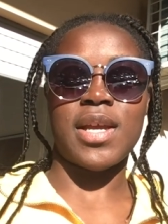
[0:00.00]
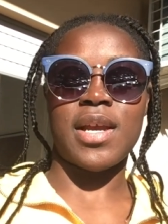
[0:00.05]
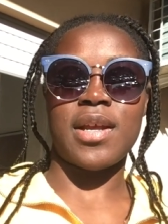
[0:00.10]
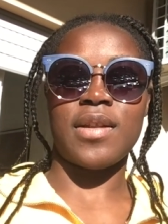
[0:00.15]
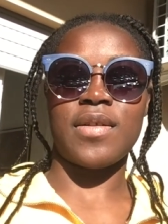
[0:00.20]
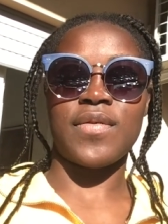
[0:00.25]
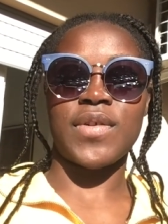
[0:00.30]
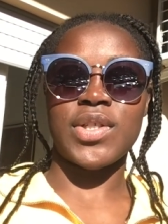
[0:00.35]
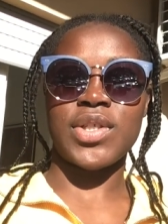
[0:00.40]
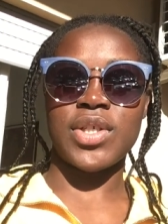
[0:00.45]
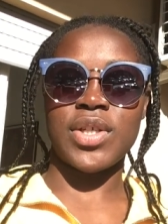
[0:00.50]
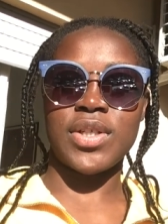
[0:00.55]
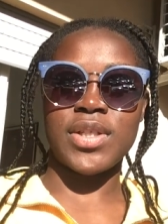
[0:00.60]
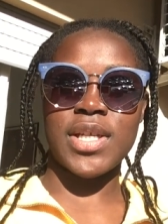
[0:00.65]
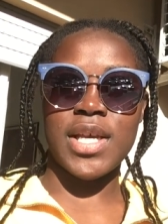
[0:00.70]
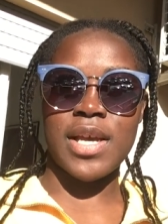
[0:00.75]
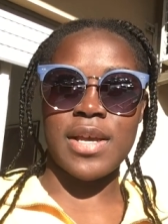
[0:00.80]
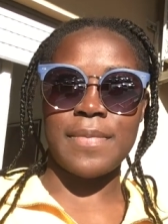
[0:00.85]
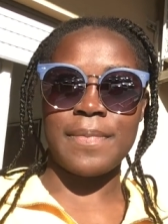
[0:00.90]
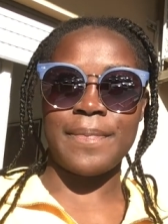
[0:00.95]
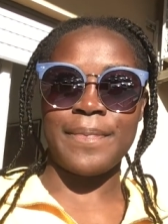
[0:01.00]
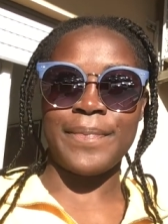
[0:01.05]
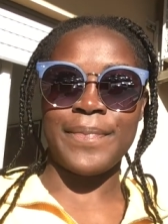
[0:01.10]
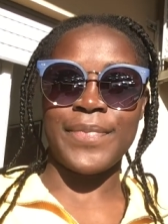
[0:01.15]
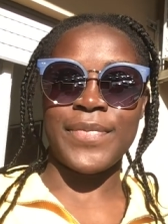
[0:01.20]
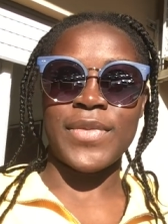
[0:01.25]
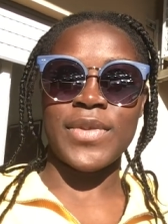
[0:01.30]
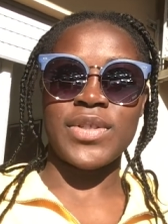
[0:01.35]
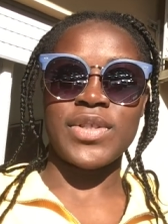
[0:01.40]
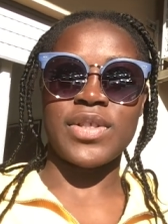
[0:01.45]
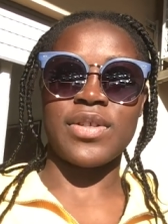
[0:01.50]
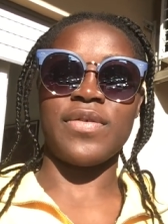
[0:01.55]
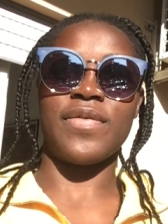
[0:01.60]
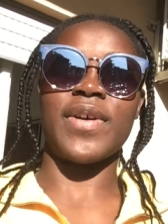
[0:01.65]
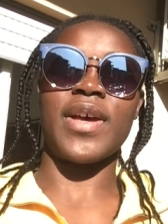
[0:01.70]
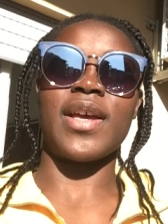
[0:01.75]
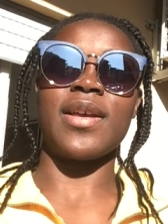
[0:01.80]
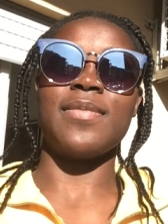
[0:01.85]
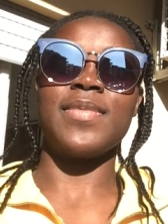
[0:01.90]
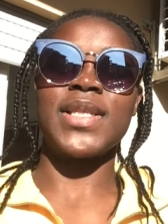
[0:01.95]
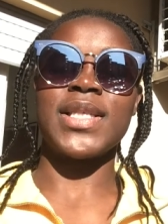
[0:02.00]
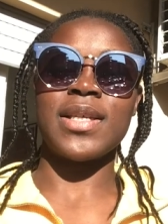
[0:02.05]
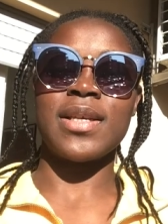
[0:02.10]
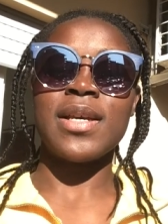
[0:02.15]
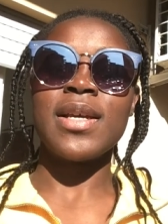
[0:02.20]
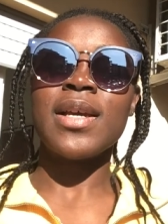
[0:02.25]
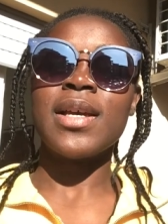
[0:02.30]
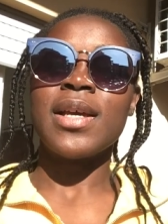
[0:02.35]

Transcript: kind of a chill day, chill vibes.